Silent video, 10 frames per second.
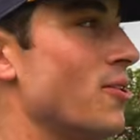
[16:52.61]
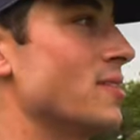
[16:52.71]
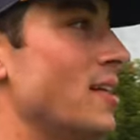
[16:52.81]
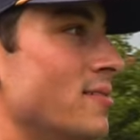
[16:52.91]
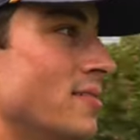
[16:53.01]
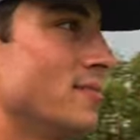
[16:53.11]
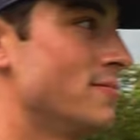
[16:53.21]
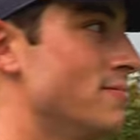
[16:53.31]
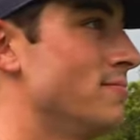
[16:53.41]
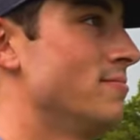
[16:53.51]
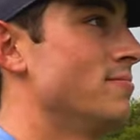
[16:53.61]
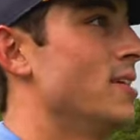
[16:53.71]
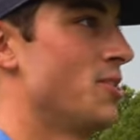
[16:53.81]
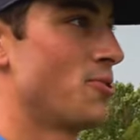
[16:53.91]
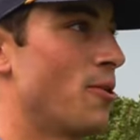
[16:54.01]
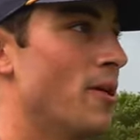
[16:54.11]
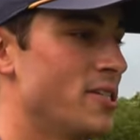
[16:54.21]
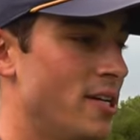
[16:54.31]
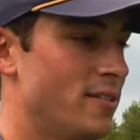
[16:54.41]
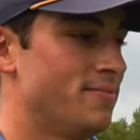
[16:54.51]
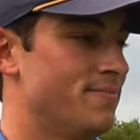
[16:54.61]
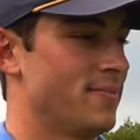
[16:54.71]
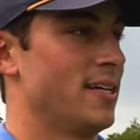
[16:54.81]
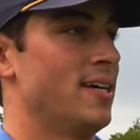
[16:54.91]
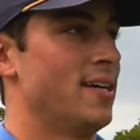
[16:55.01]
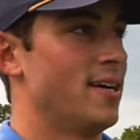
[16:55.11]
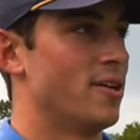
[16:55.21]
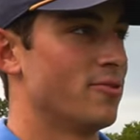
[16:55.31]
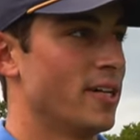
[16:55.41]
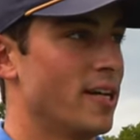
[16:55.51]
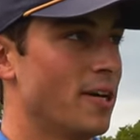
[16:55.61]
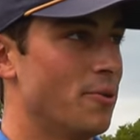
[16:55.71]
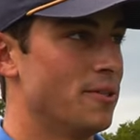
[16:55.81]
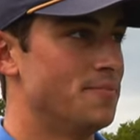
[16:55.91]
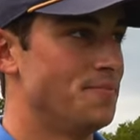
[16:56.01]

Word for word: holes left, short wedge here. Hopefully hit a good one.